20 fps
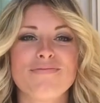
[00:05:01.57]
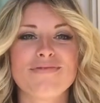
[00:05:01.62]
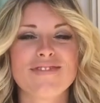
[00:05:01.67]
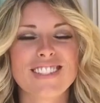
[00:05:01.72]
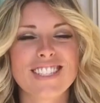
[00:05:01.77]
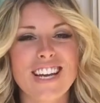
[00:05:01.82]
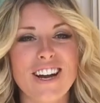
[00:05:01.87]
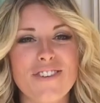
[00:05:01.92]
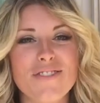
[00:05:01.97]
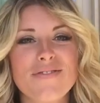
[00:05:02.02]

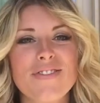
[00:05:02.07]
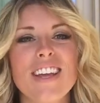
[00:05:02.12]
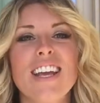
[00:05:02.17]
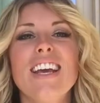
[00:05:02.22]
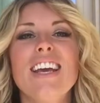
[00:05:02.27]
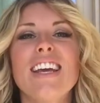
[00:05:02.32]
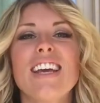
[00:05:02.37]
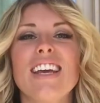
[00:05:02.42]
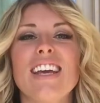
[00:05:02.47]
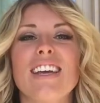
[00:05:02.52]
So
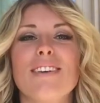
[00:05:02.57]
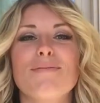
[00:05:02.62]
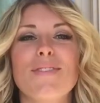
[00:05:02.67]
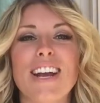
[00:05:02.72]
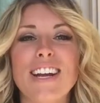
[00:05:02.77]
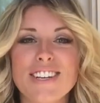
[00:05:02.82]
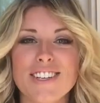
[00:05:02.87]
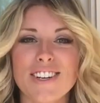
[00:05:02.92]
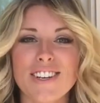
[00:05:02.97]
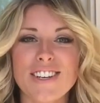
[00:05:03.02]

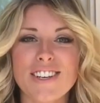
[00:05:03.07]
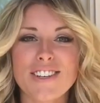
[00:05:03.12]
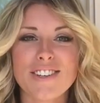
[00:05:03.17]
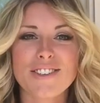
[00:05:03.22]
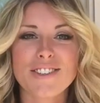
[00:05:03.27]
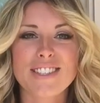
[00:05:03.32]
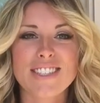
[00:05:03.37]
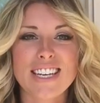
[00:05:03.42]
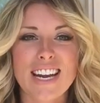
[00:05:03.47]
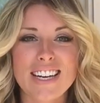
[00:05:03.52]
make sure
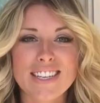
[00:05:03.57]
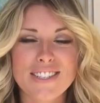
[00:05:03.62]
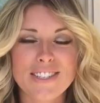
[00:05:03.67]
you stay